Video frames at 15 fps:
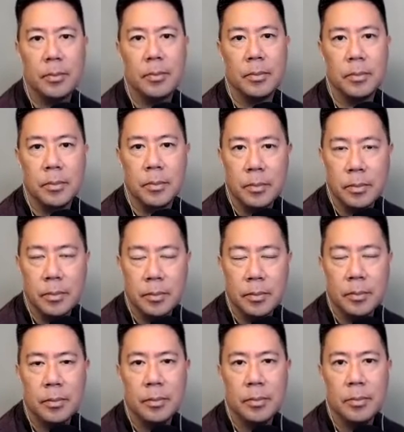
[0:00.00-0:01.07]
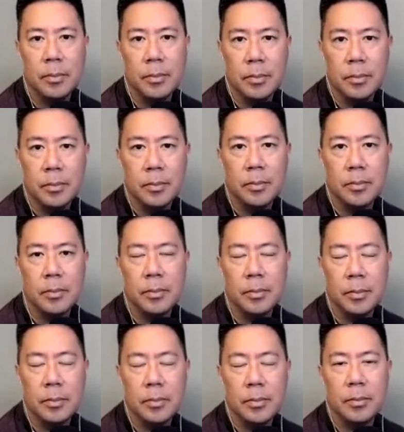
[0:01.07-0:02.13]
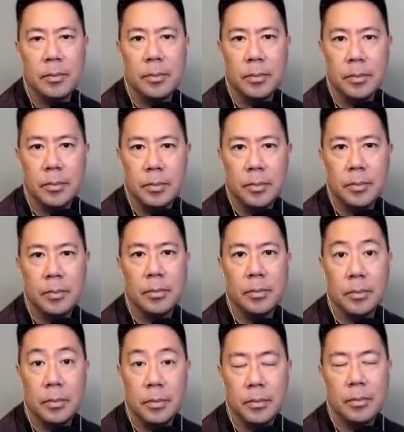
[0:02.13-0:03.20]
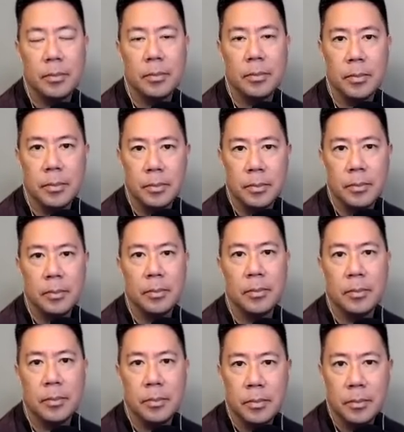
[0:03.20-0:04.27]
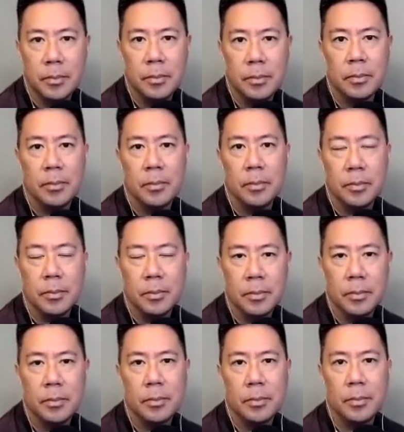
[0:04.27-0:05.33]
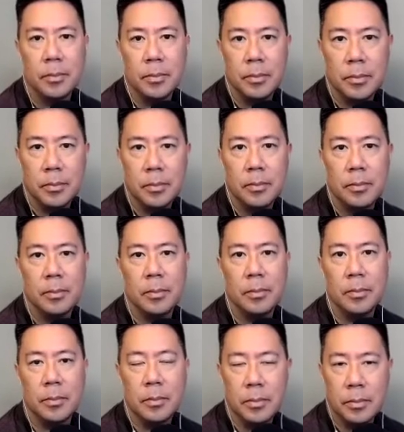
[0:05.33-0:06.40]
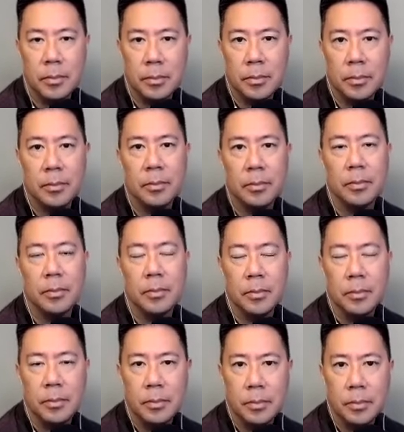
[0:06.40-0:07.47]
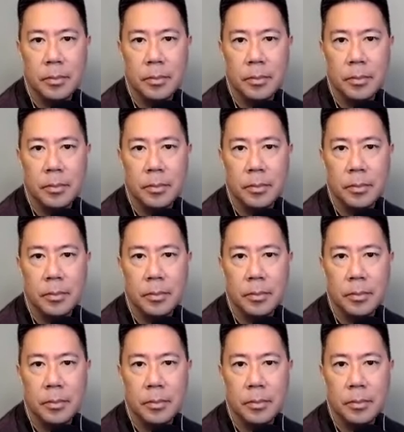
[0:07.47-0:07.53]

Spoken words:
(silent)